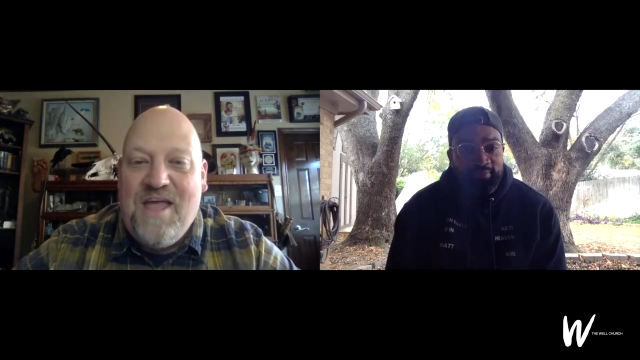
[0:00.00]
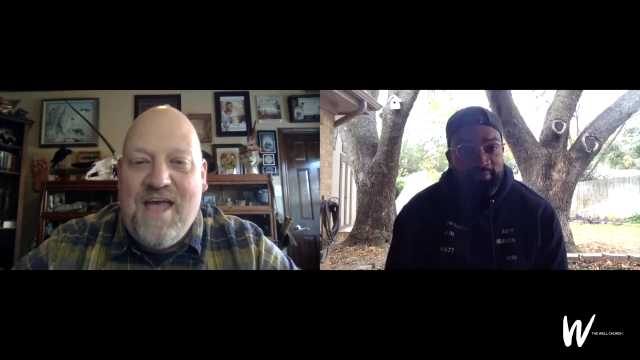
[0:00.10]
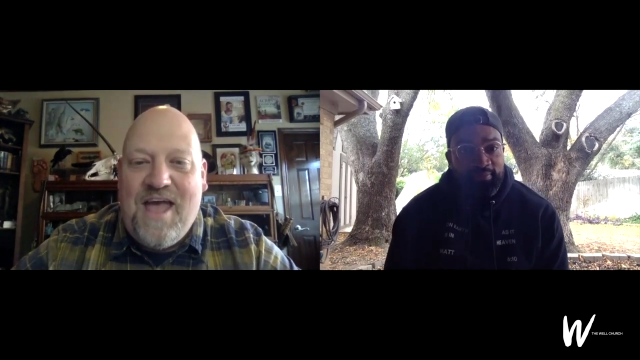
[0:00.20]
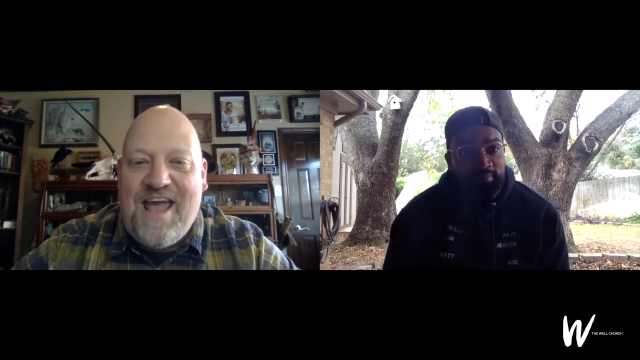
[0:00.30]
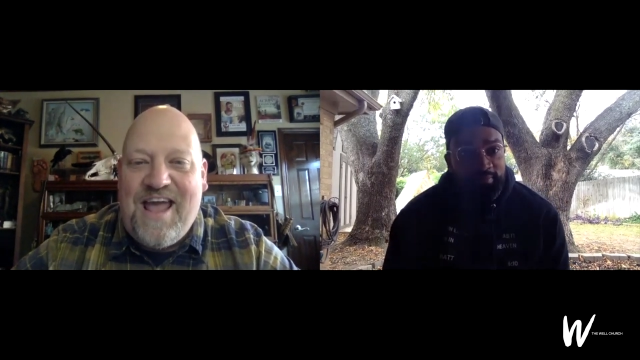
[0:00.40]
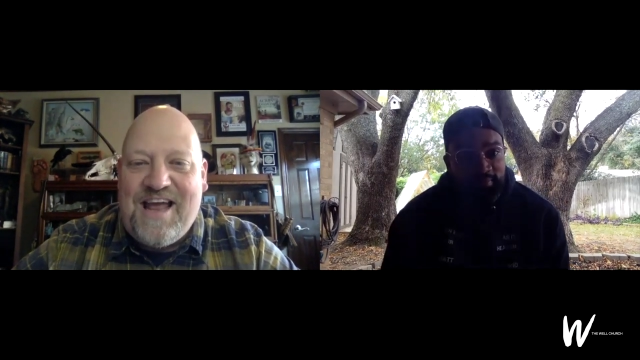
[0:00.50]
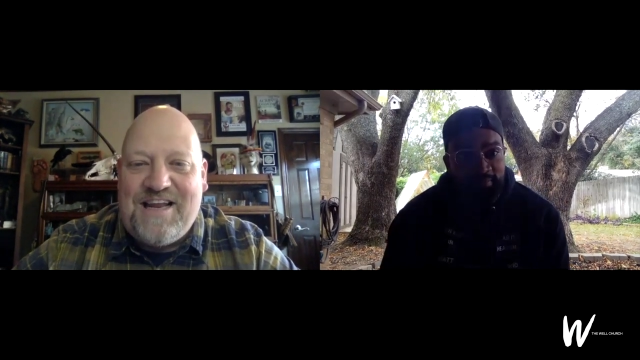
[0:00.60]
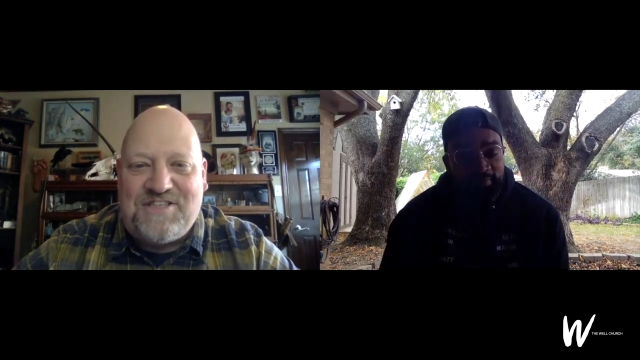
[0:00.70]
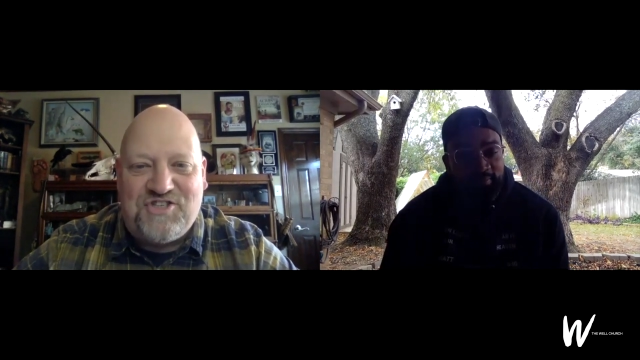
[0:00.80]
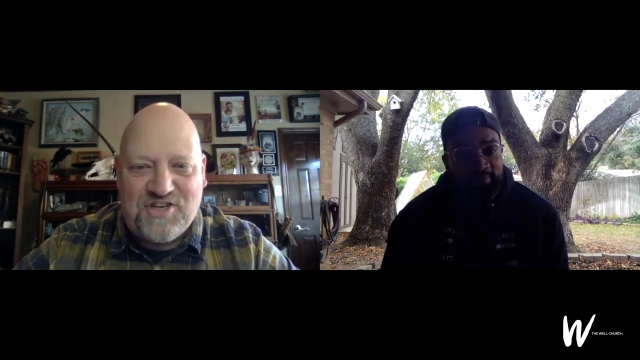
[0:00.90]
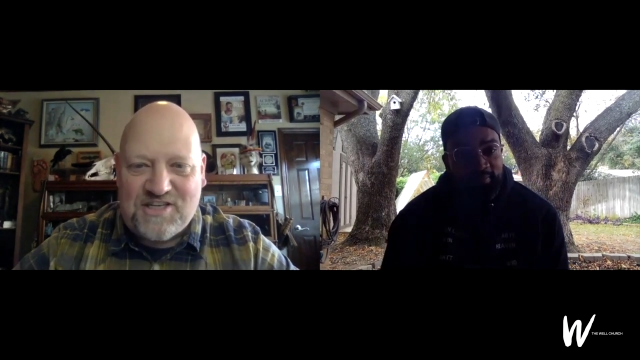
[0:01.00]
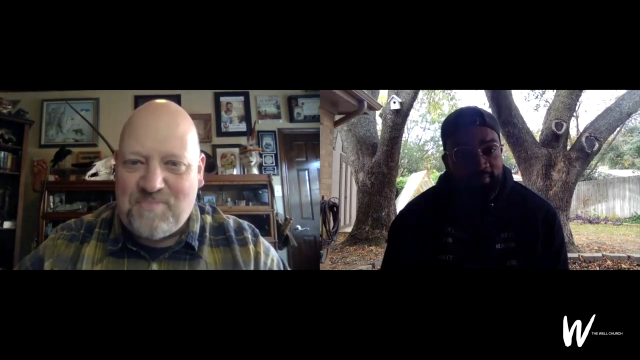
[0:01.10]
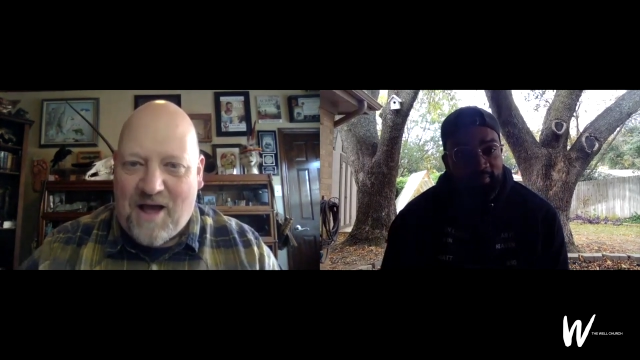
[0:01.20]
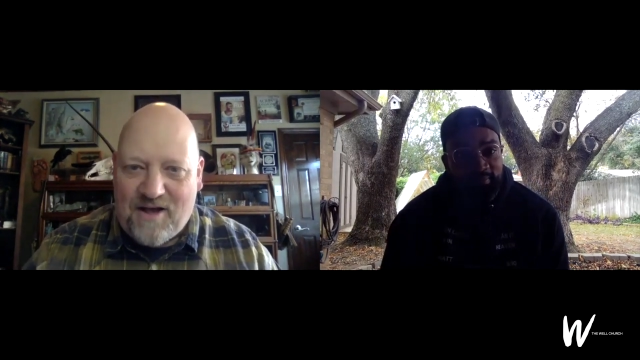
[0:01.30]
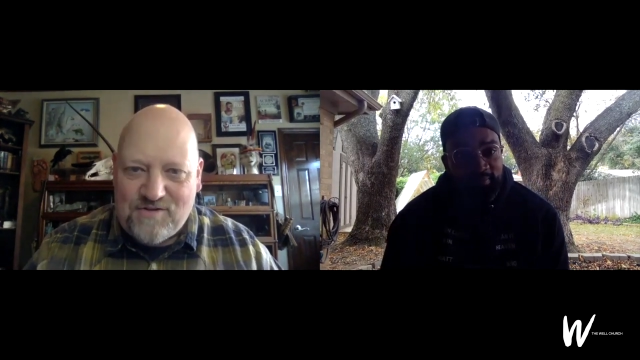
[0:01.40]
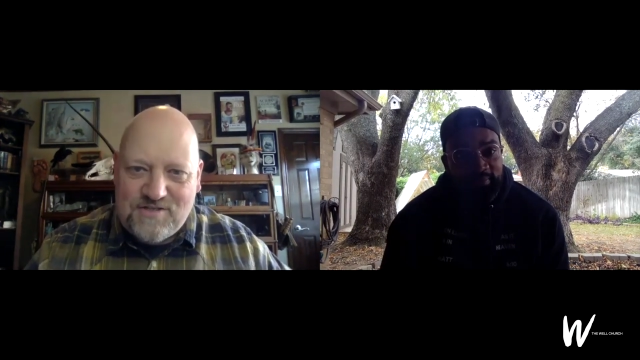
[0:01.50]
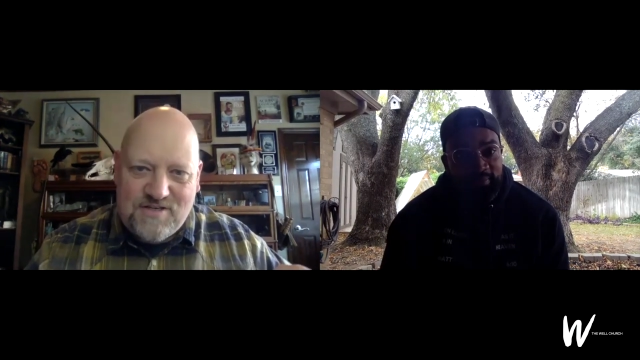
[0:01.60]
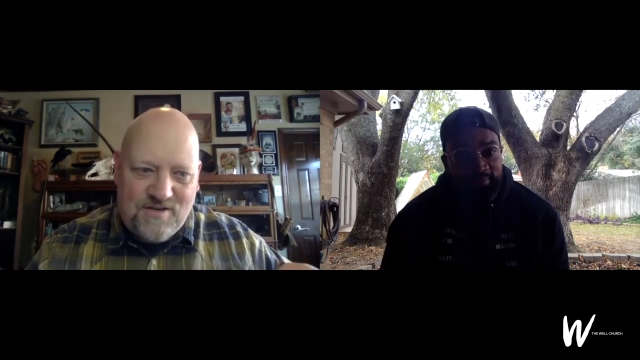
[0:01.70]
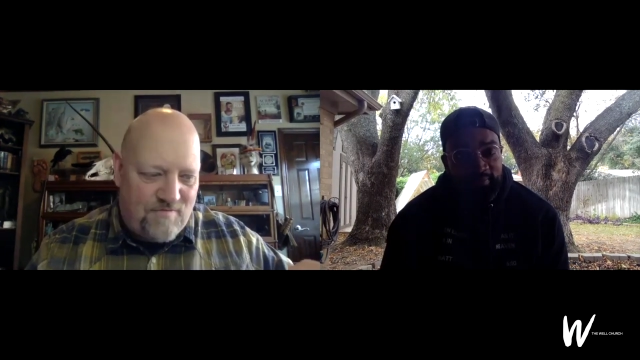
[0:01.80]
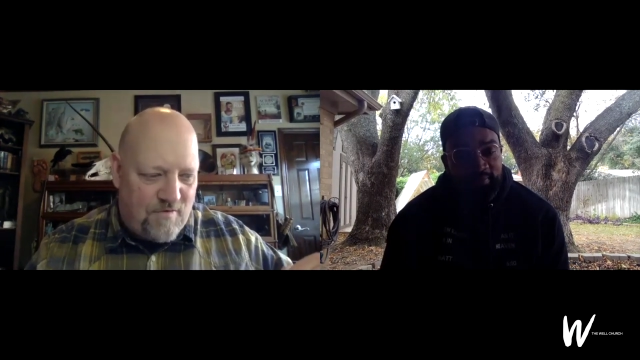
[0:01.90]
And it's 6 miles
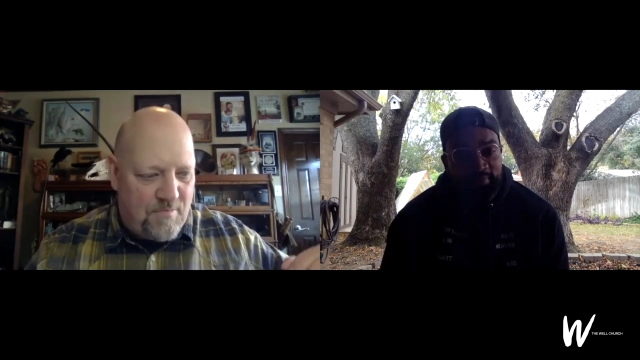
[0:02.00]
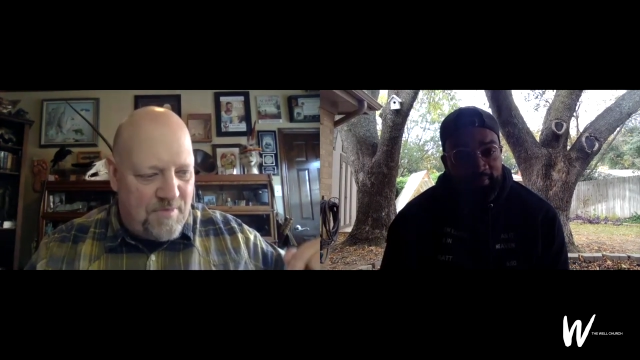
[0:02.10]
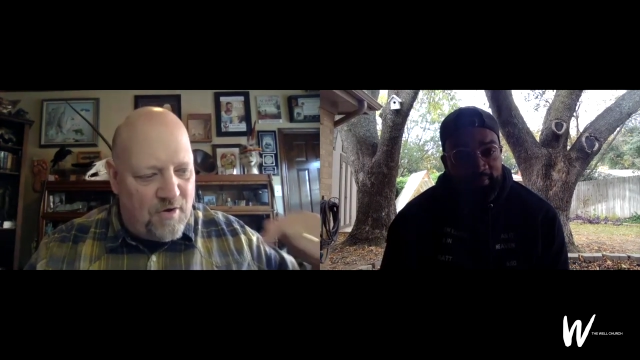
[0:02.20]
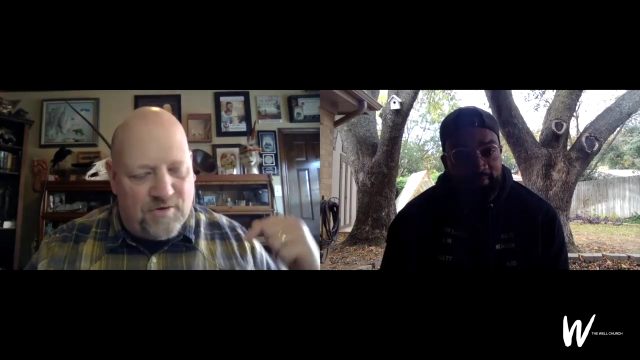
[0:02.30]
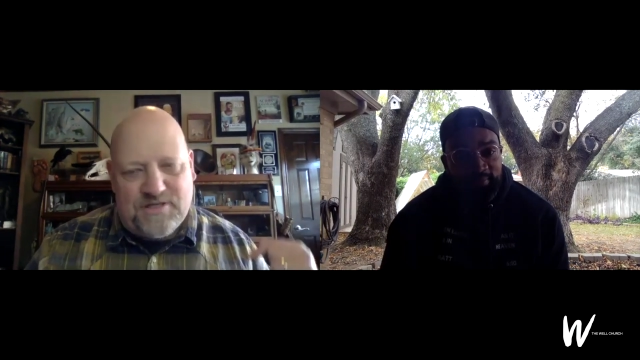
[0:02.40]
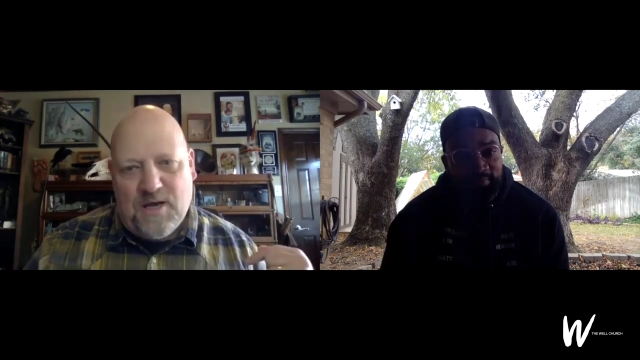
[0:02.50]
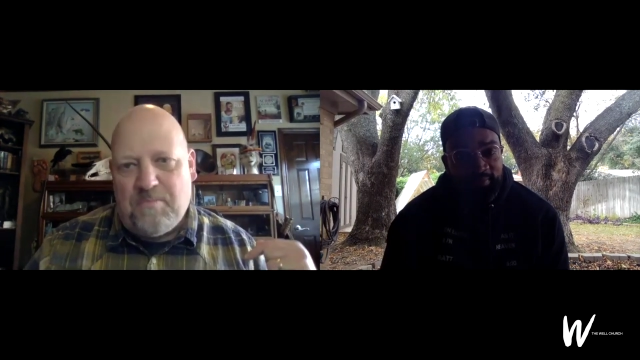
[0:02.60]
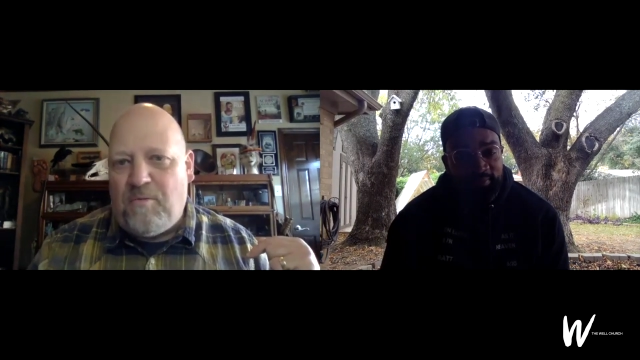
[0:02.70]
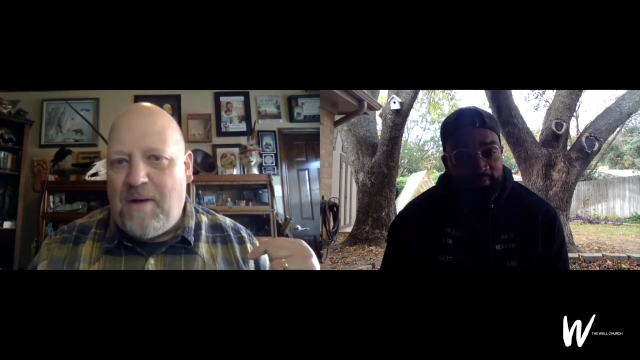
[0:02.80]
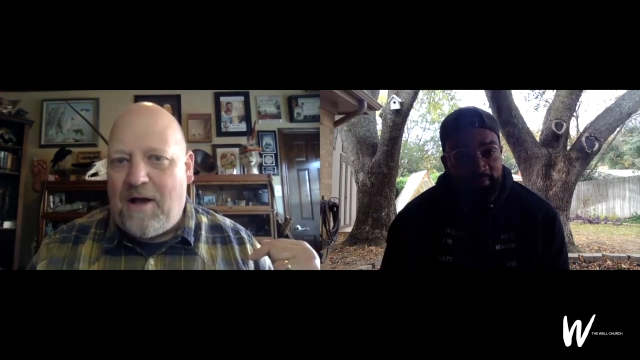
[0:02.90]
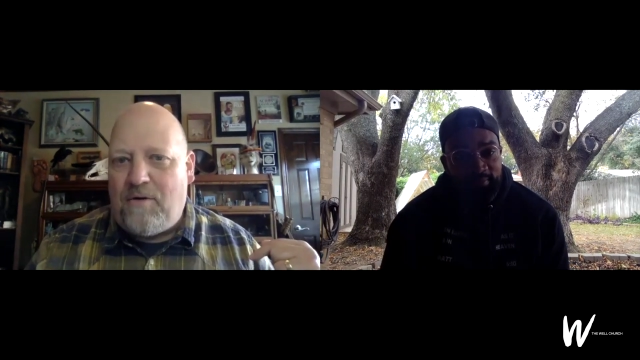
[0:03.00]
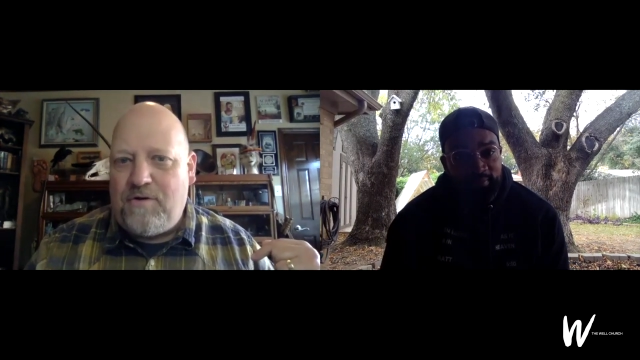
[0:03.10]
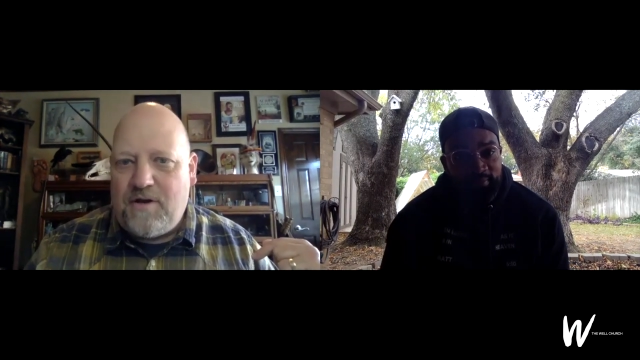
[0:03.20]
from the old Temple Mount